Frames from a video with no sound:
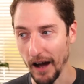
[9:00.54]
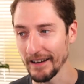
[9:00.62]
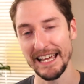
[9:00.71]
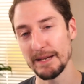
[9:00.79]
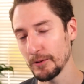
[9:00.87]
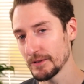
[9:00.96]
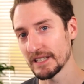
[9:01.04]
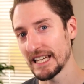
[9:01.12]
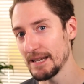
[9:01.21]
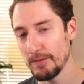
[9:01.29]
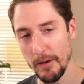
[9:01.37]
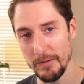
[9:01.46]
unable to
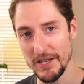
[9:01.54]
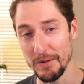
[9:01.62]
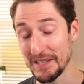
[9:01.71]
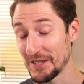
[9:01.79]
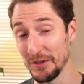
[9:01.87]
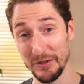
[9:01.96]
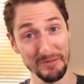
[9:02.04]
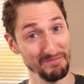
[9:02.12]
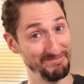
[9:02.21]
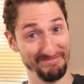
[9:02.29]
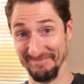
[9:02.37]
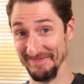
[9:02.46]
keep up with you at all.
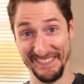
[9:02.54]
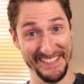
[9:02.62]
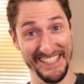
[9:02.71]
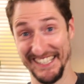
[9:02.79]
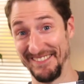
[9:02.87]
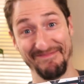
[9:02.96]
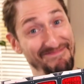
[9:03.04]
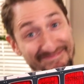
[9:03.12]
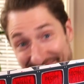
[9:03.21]
Just